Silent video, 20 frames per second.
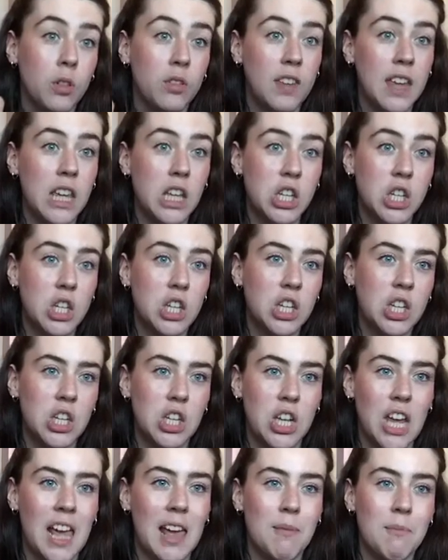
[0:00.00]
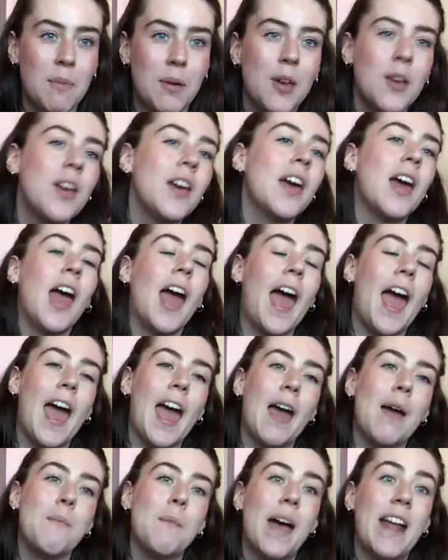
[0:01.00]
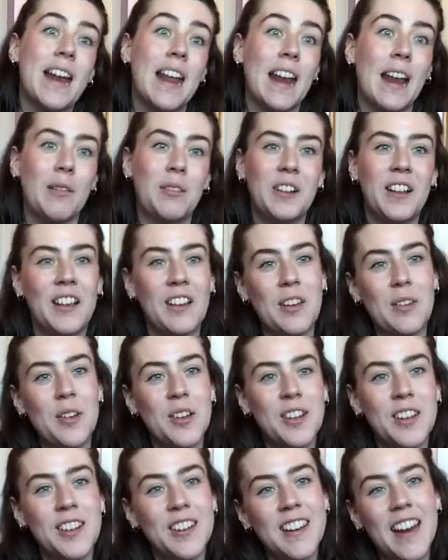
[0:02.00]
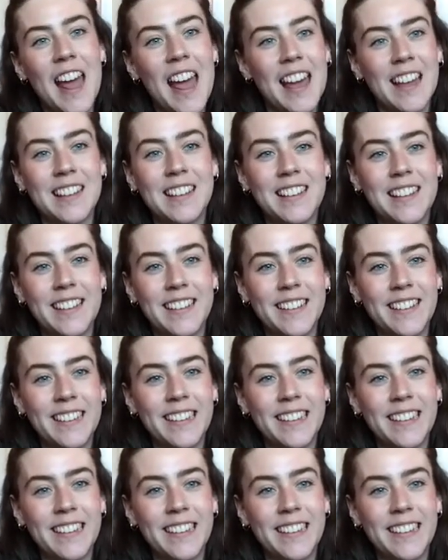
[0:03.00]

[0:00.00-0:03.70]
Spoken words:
of each shape, and then I will tell you what to do next.